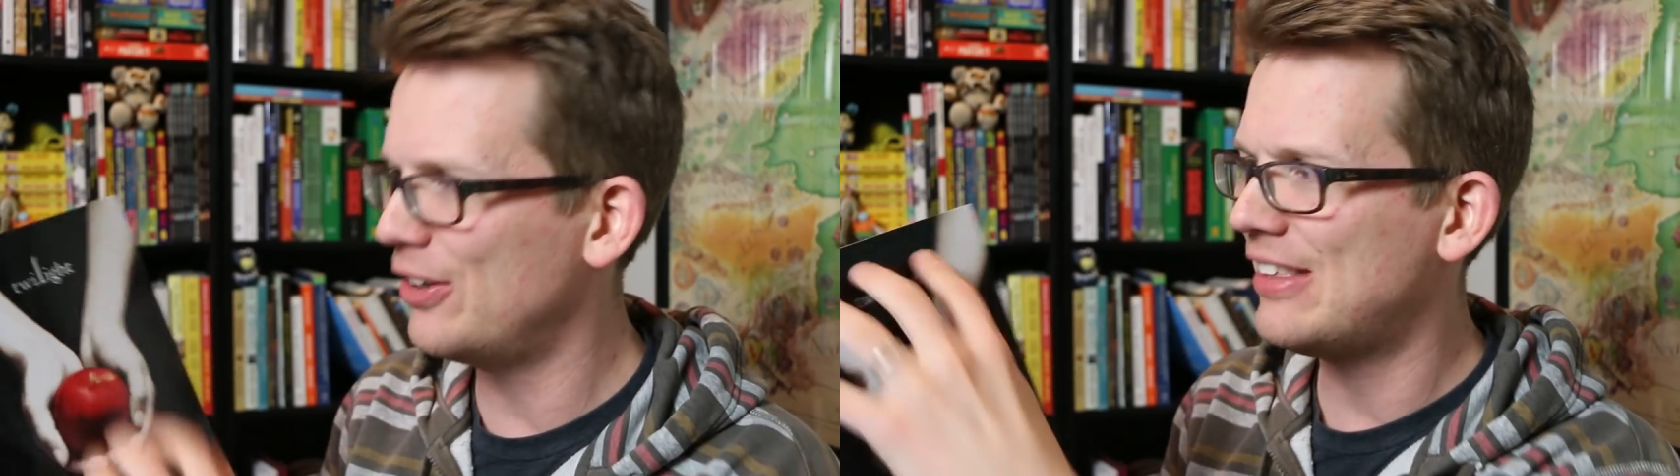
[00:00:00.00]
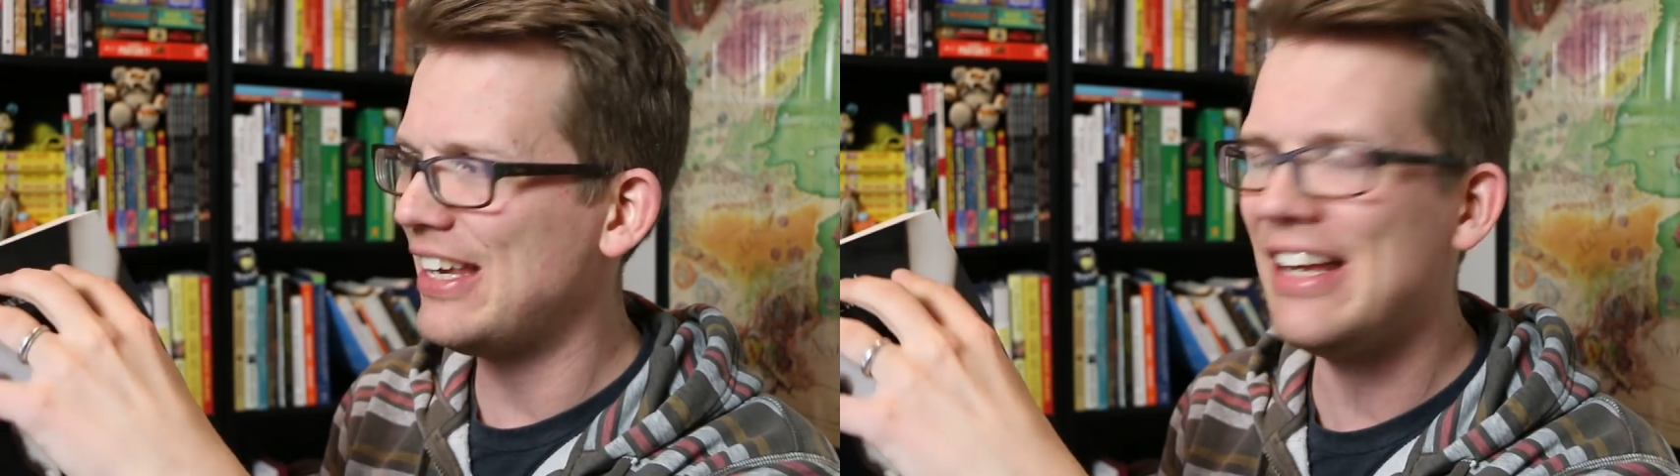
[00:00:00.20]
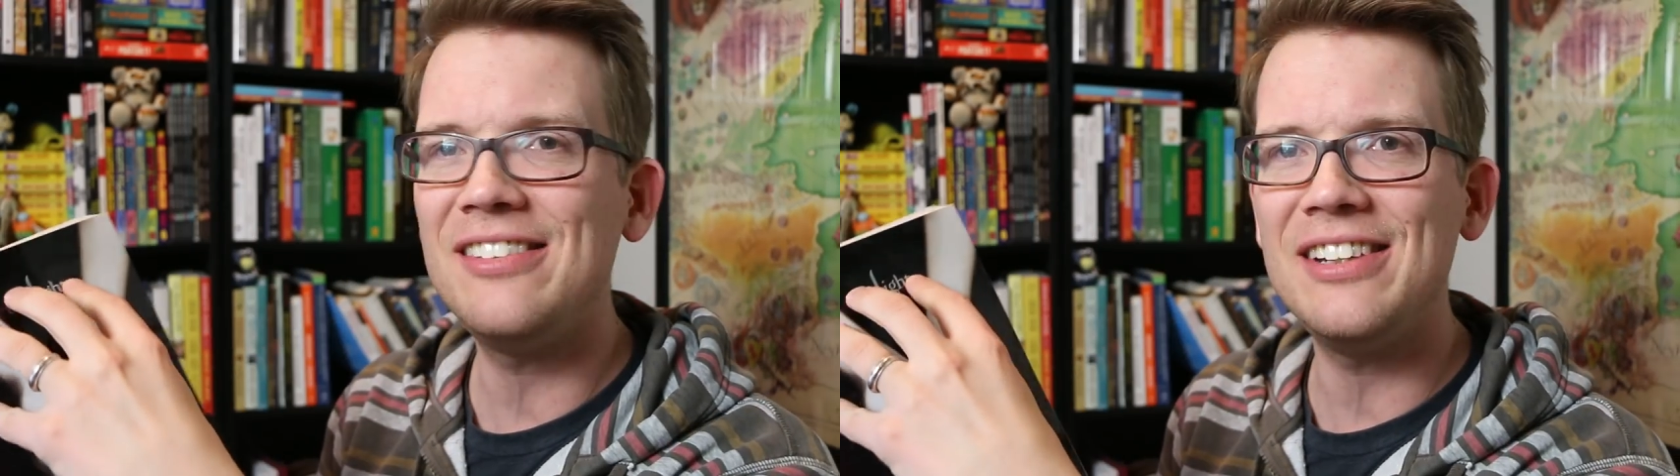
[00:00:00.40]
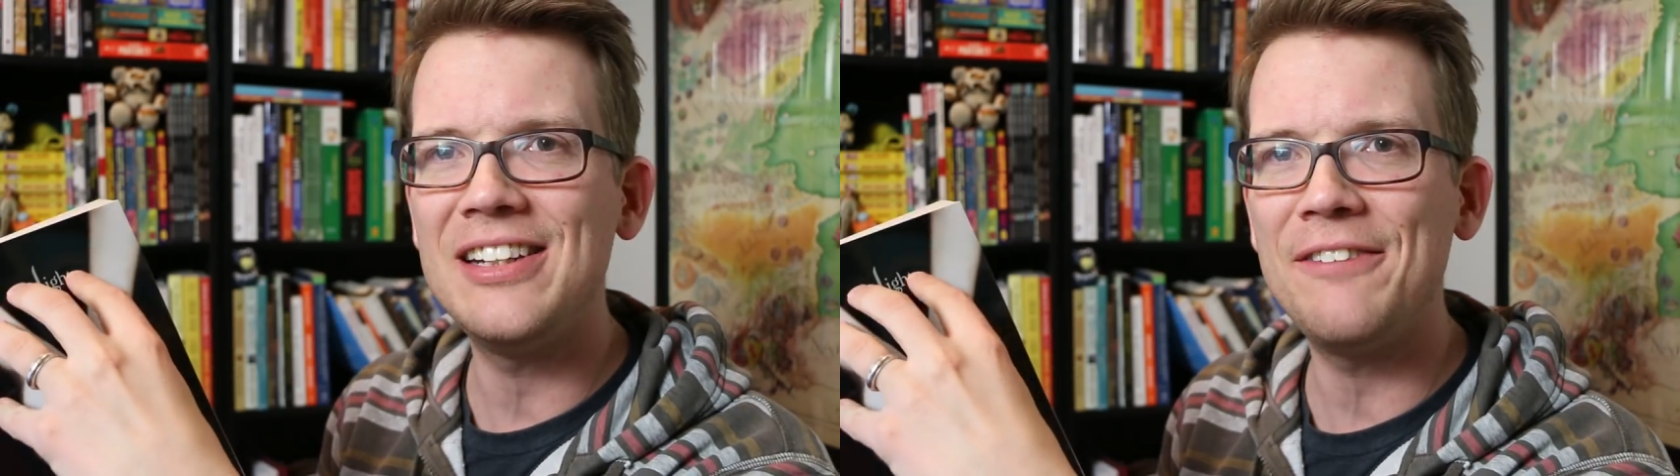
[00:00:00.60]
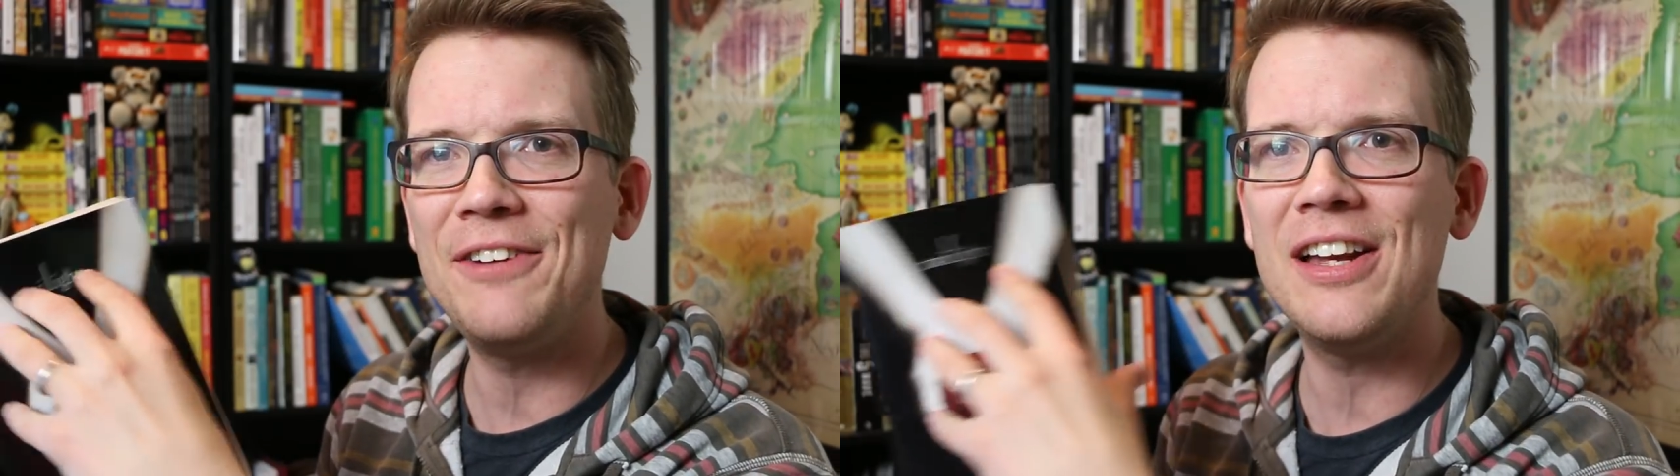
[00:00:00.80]
like the
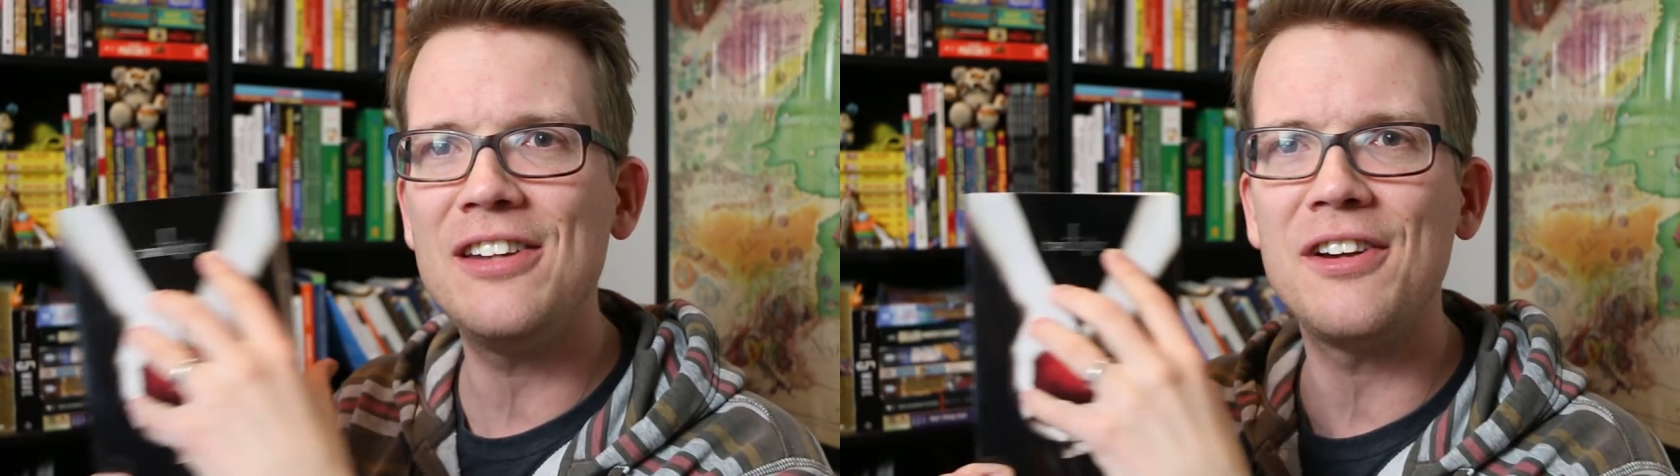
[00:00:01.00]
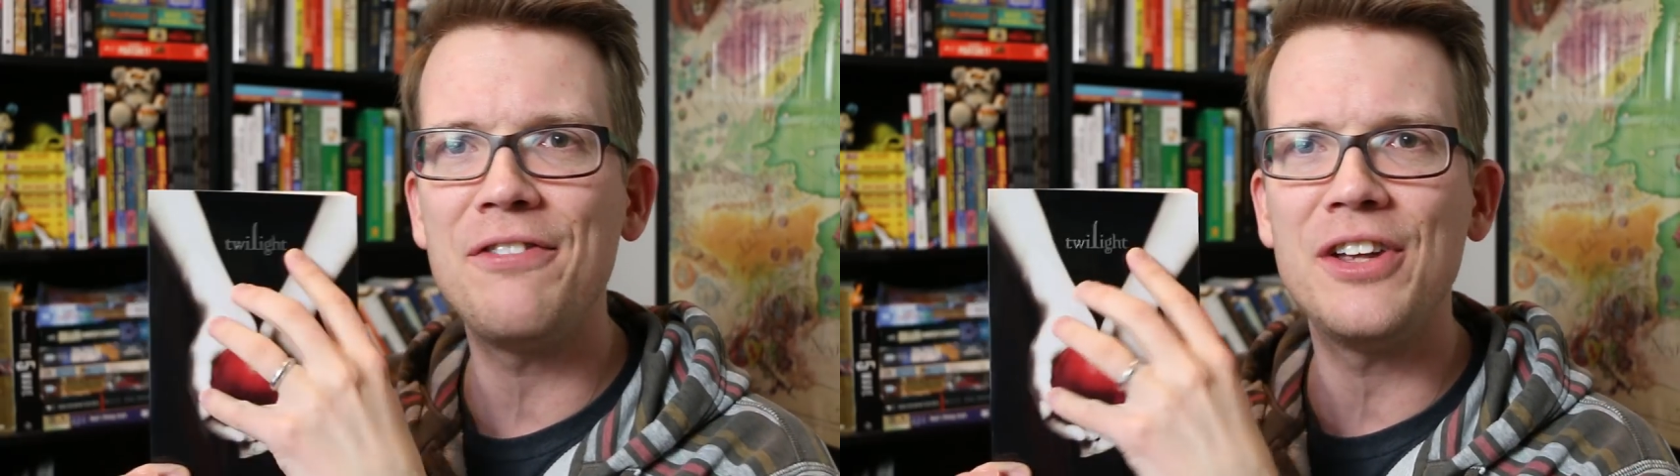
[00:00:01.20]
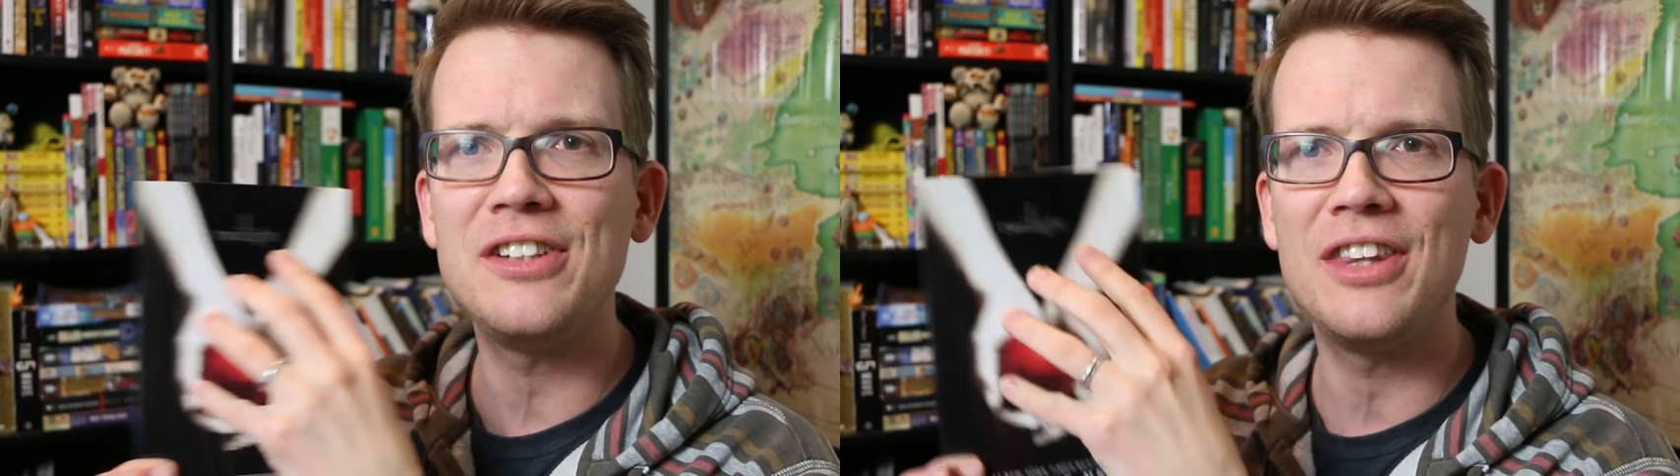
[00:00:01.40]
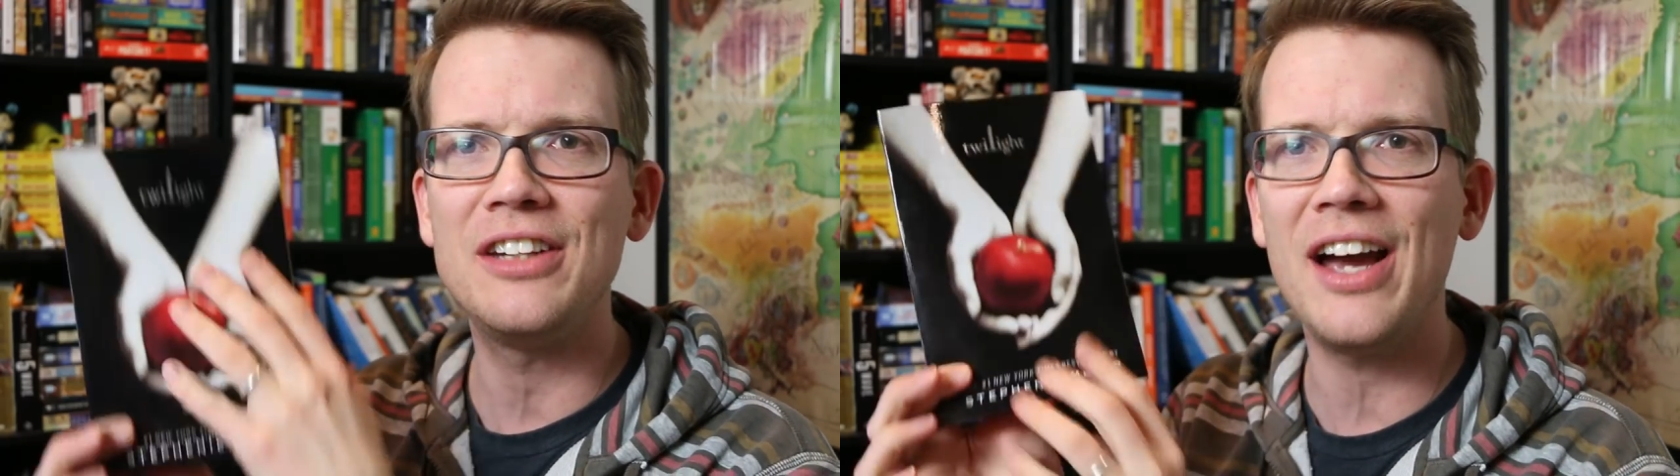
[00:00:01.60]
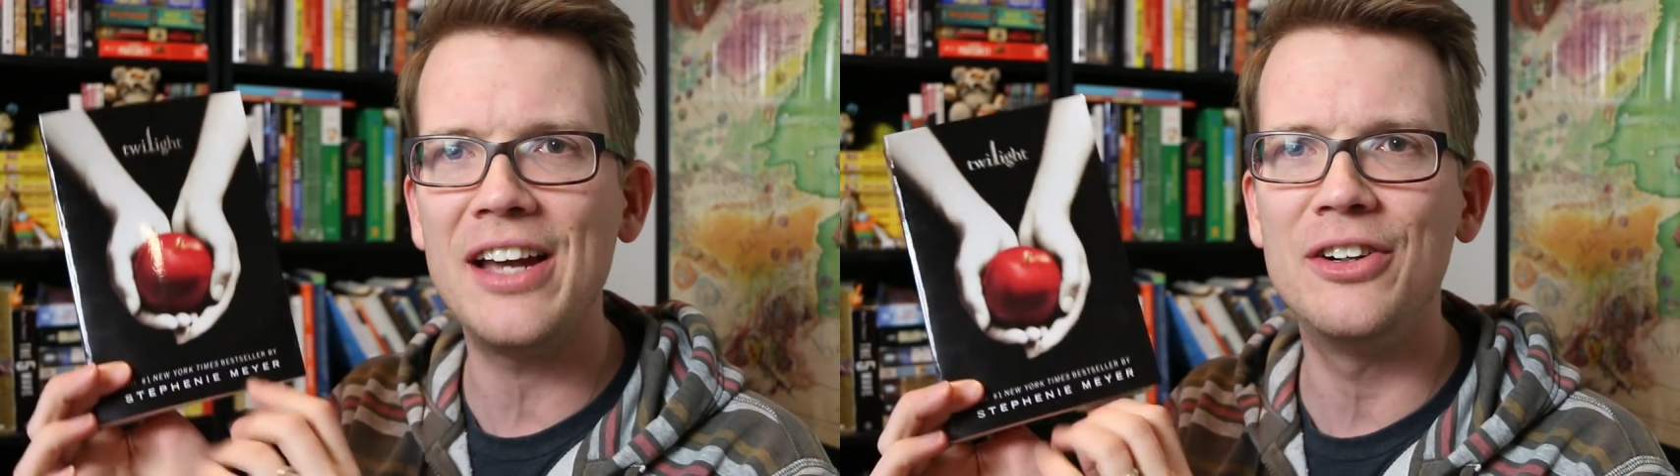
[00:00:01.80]
insignificance of the, the
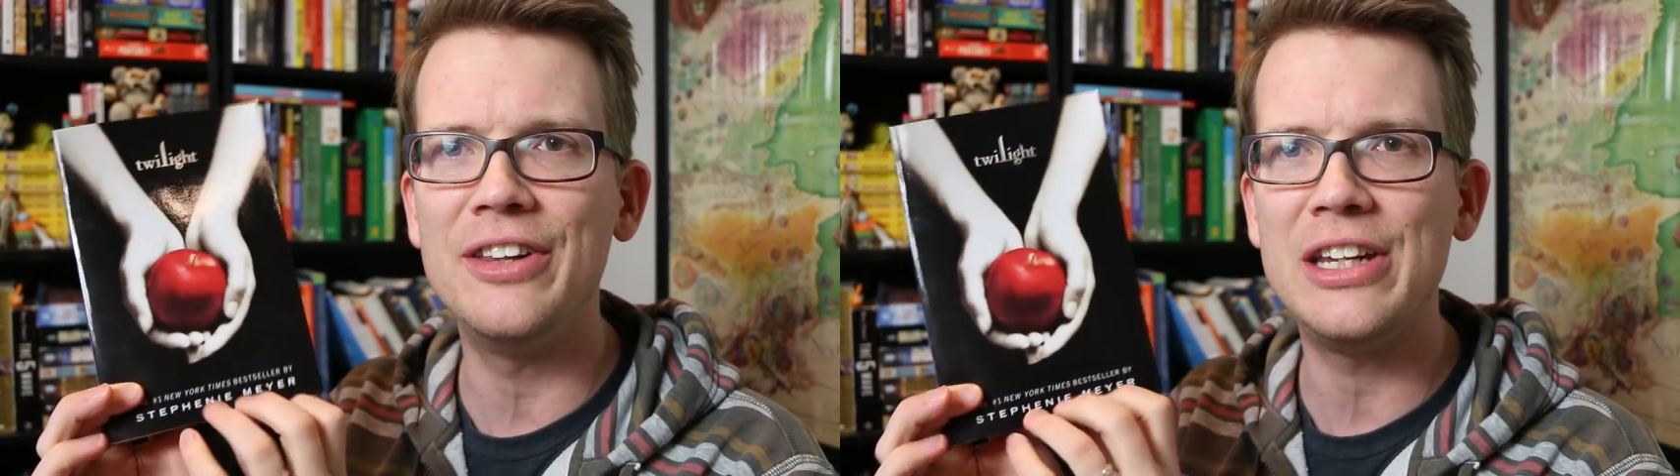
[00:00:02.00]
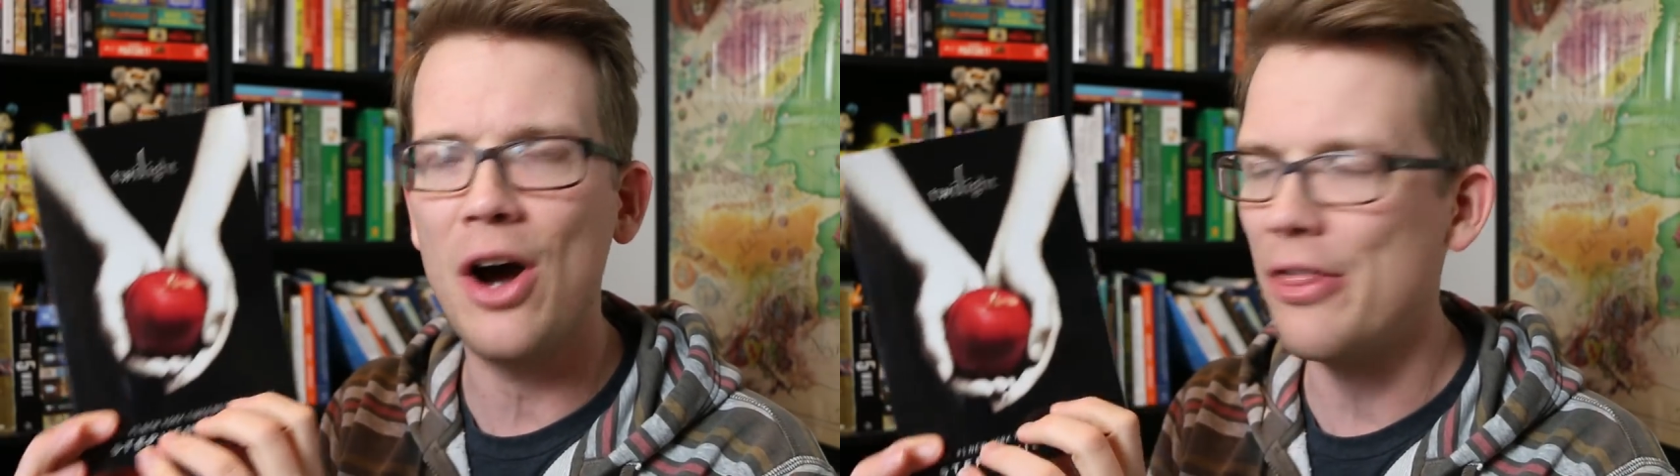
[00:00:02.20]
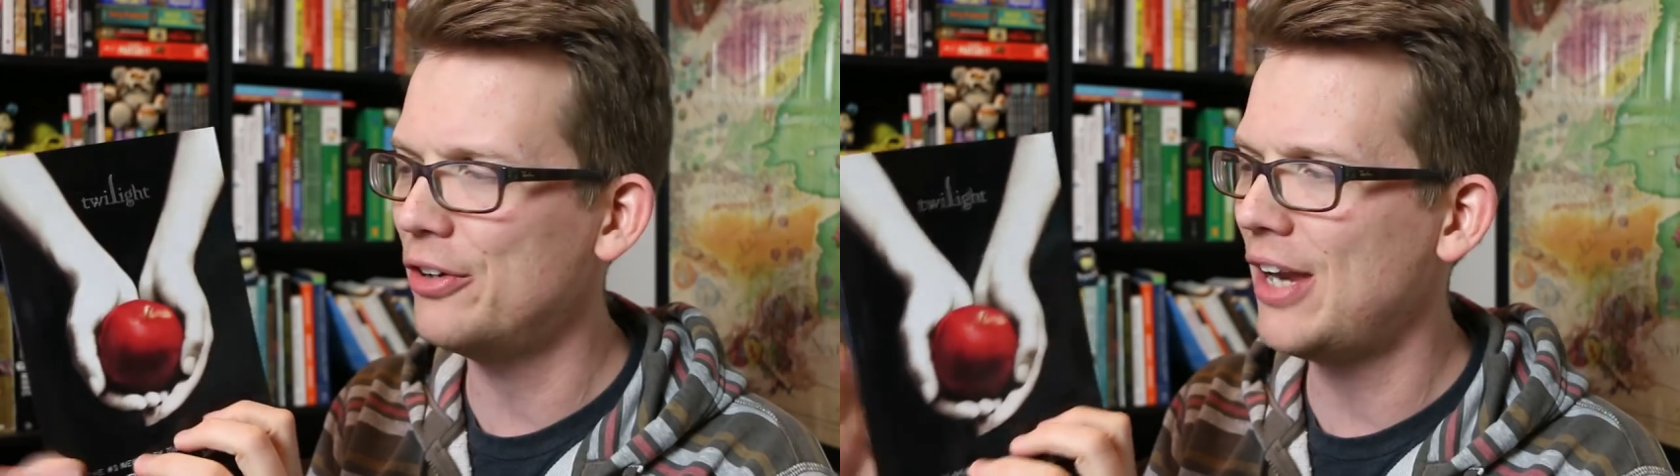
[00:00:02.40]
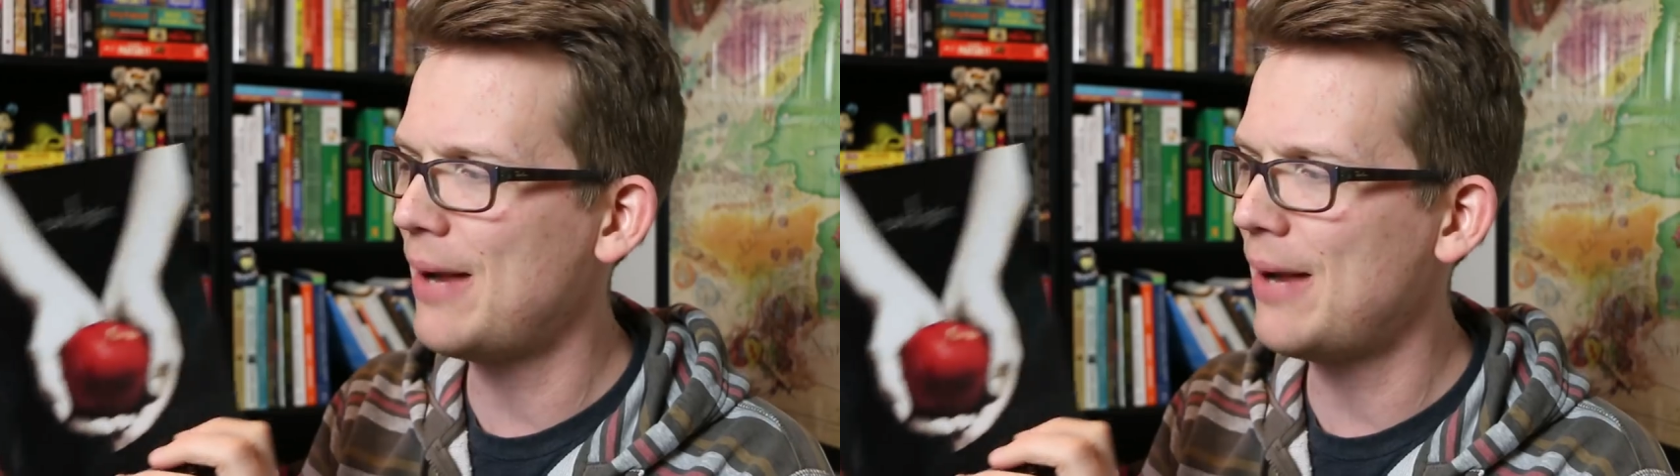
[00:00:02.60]
title and the author